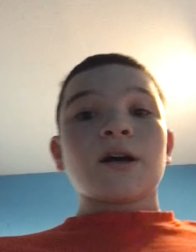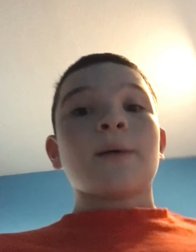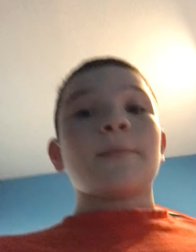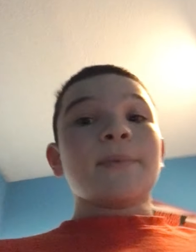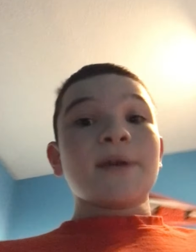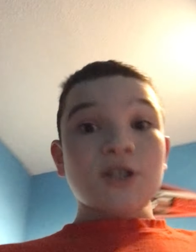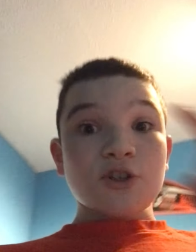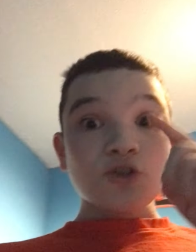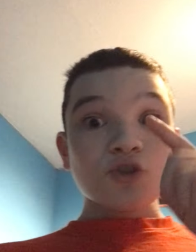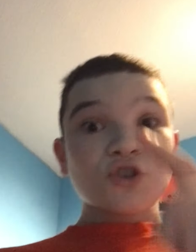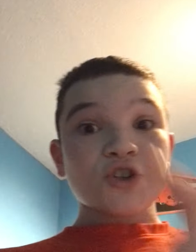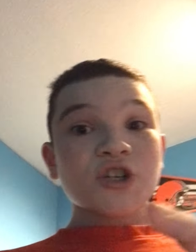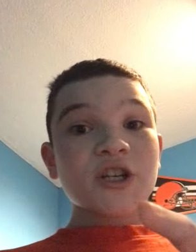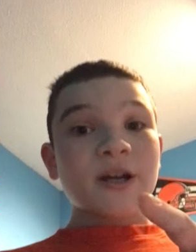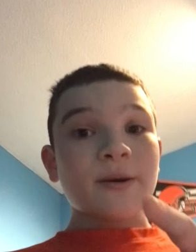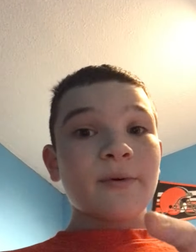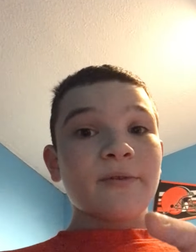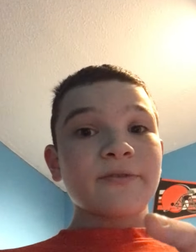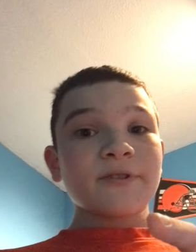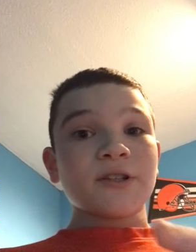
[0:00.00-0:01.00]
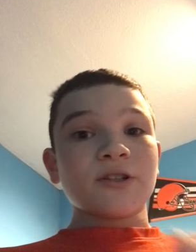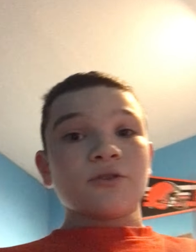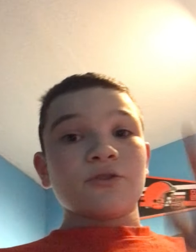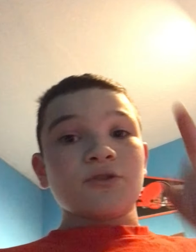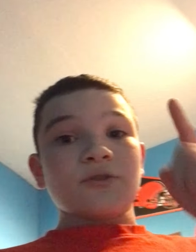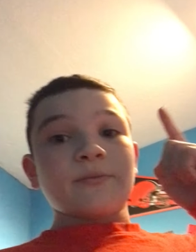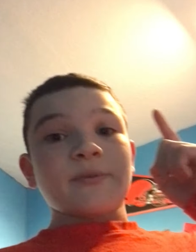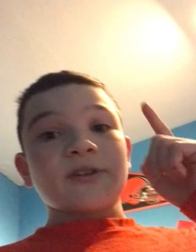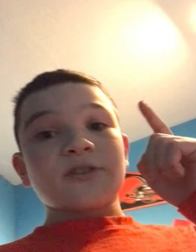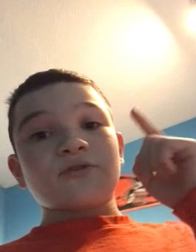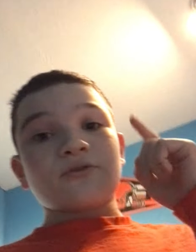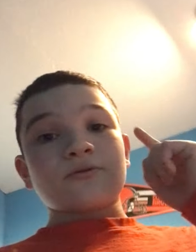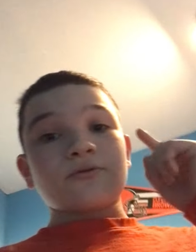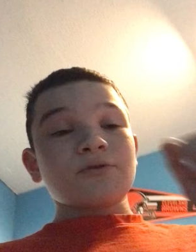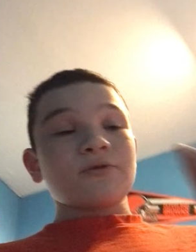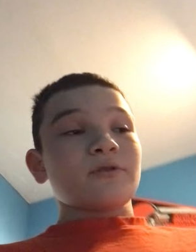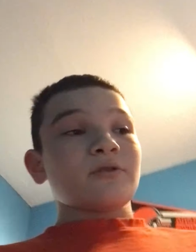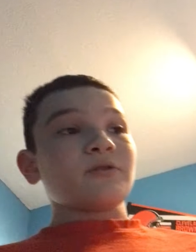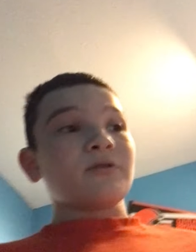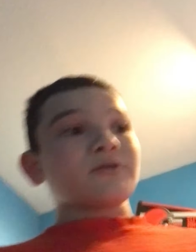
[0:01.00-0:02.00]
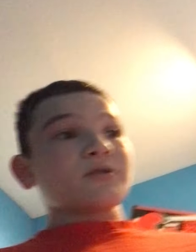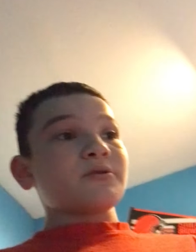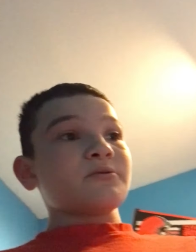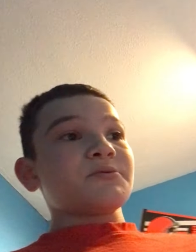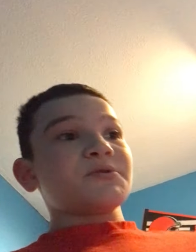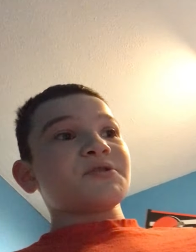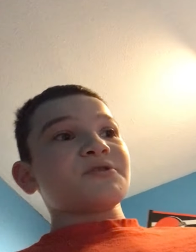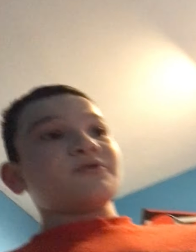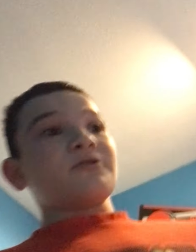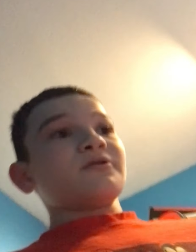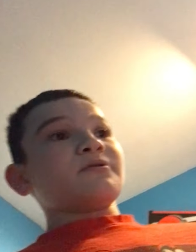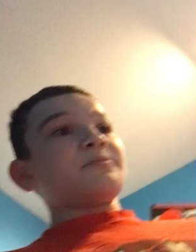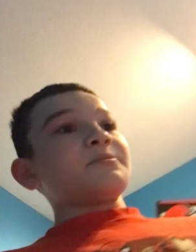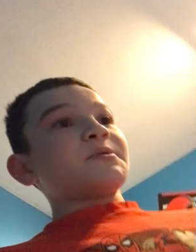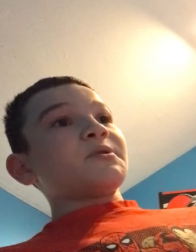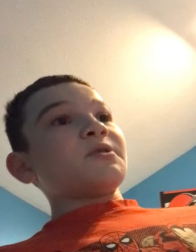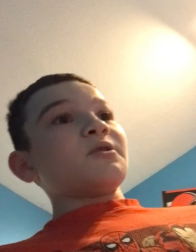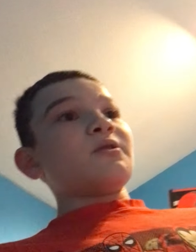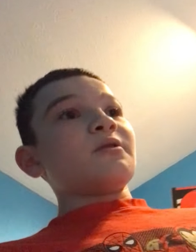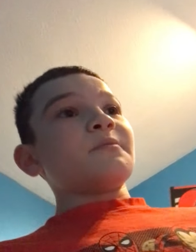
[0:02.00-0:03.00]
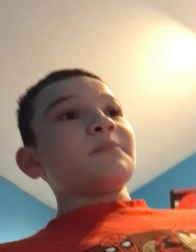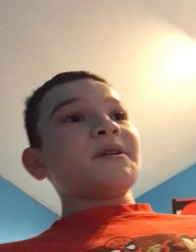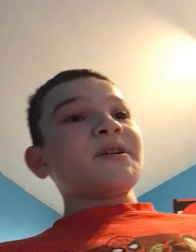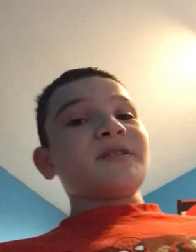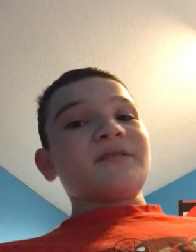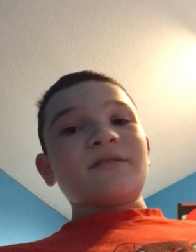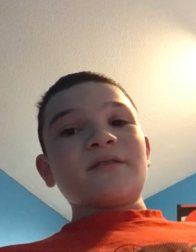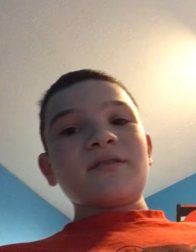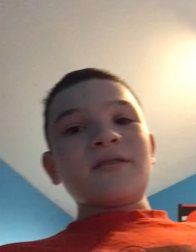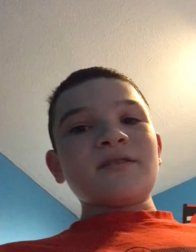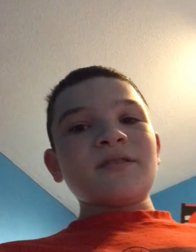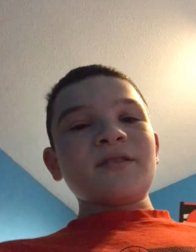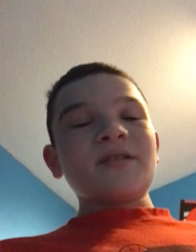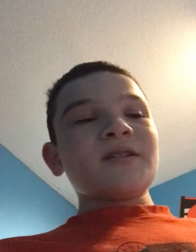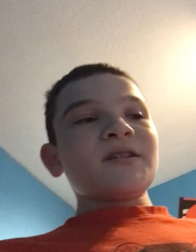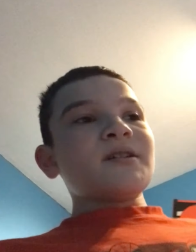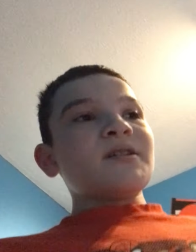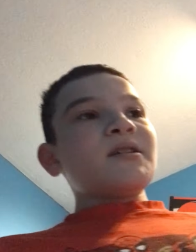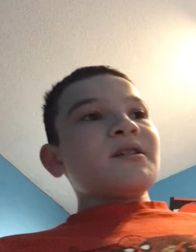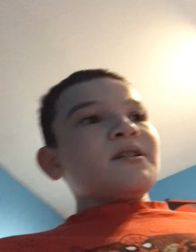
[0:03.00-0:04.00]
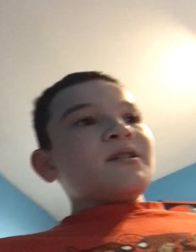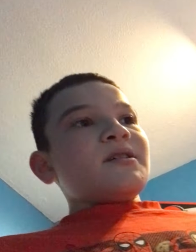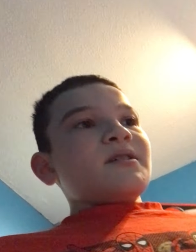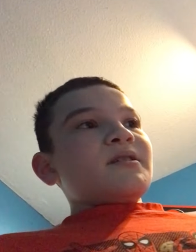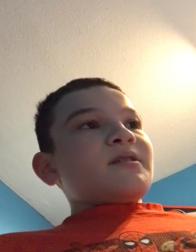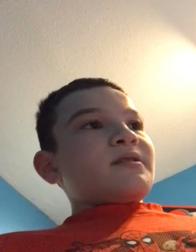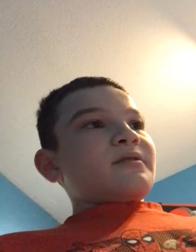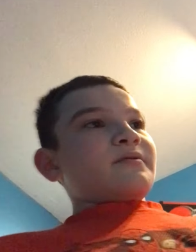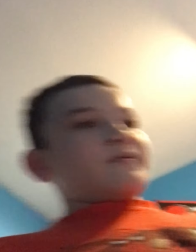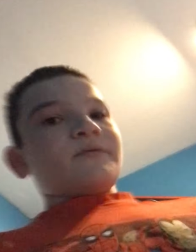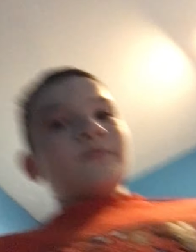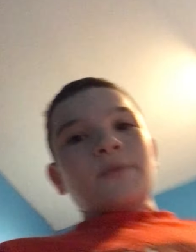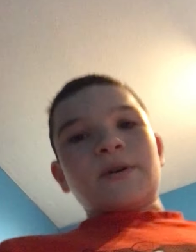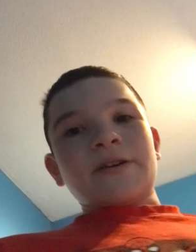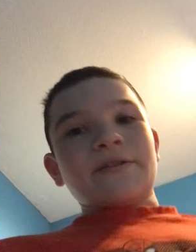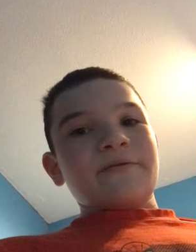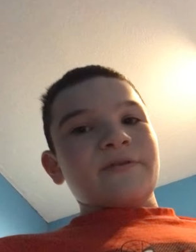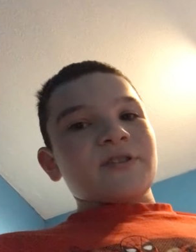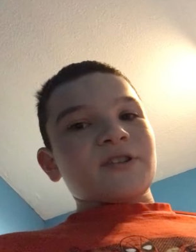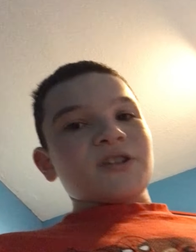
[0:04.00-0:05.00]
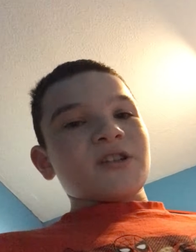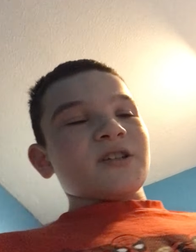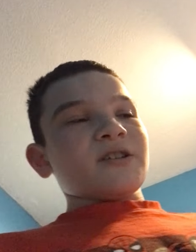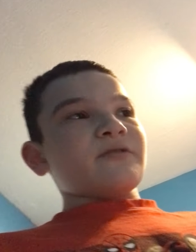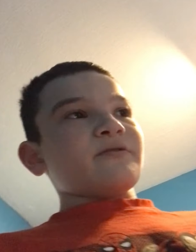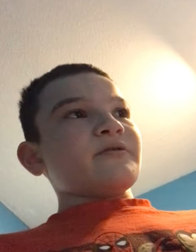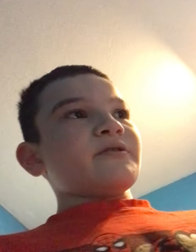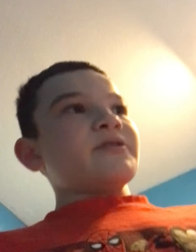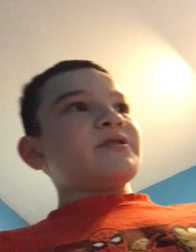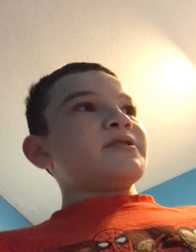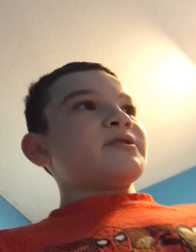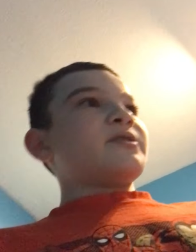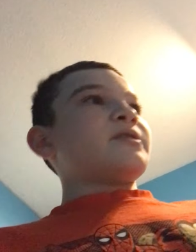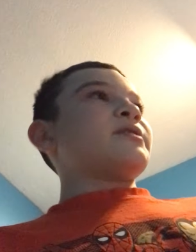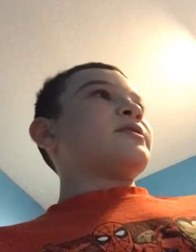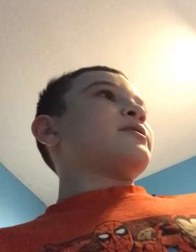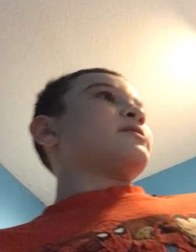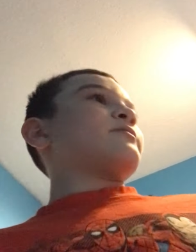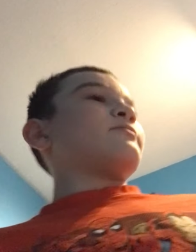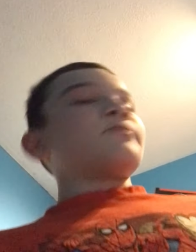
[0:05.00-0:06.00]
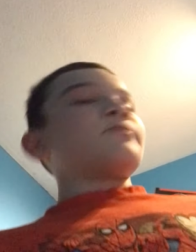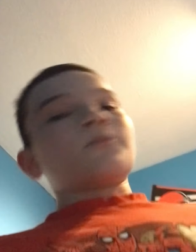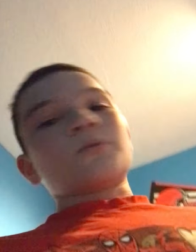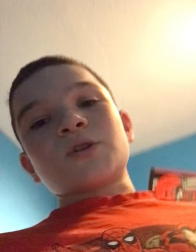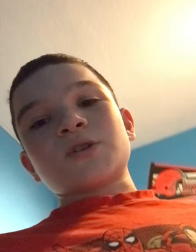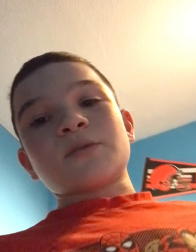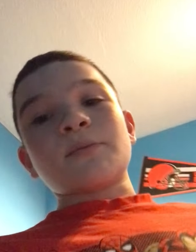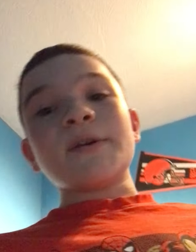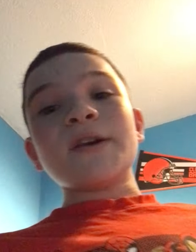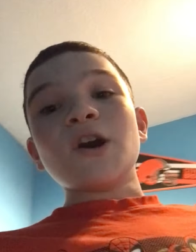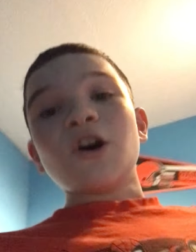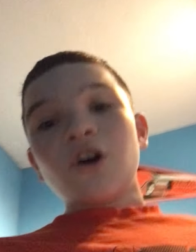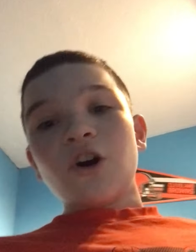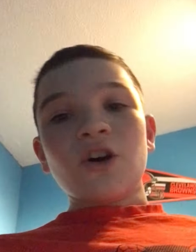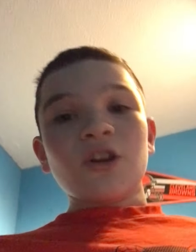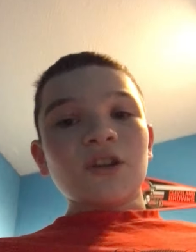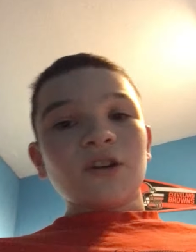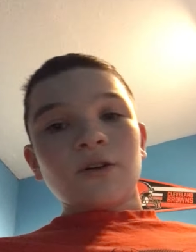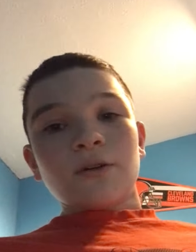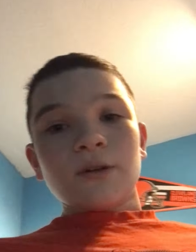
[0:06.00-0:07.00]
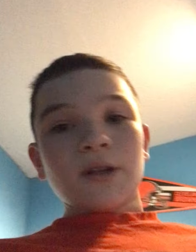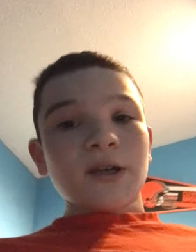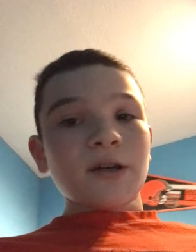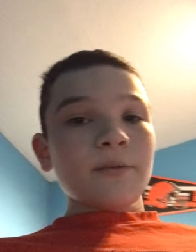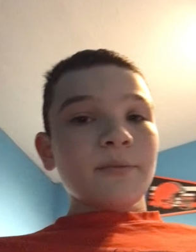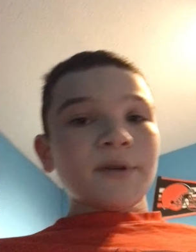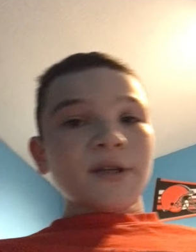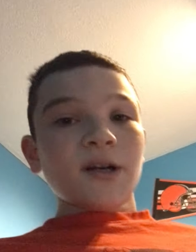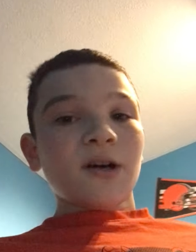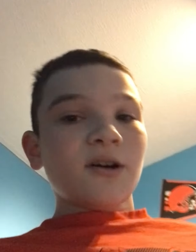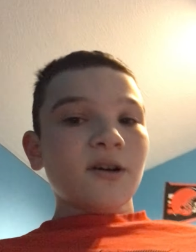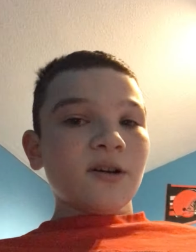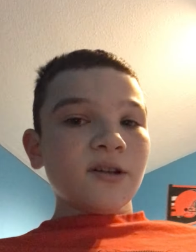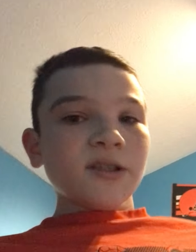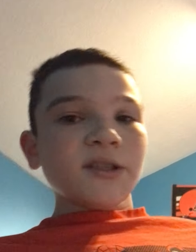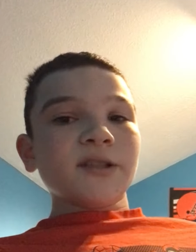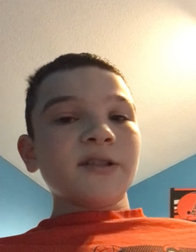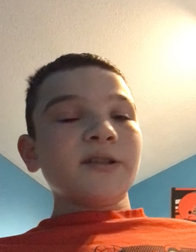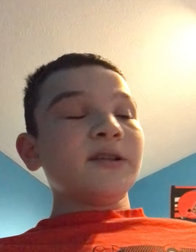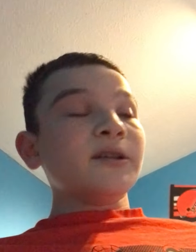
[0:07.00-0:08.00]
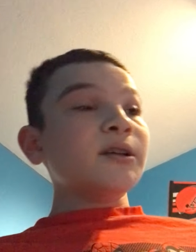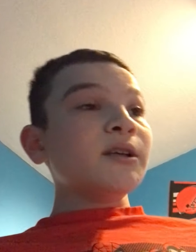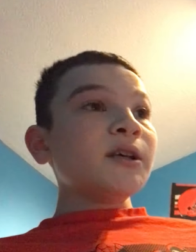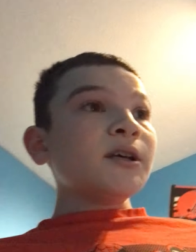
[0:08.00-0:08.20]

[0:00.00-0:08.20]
And make sure to share my videos. And make sure to like, subscribe, comment. If you're waiting for the series. If you want it to be early, I'll let it be early.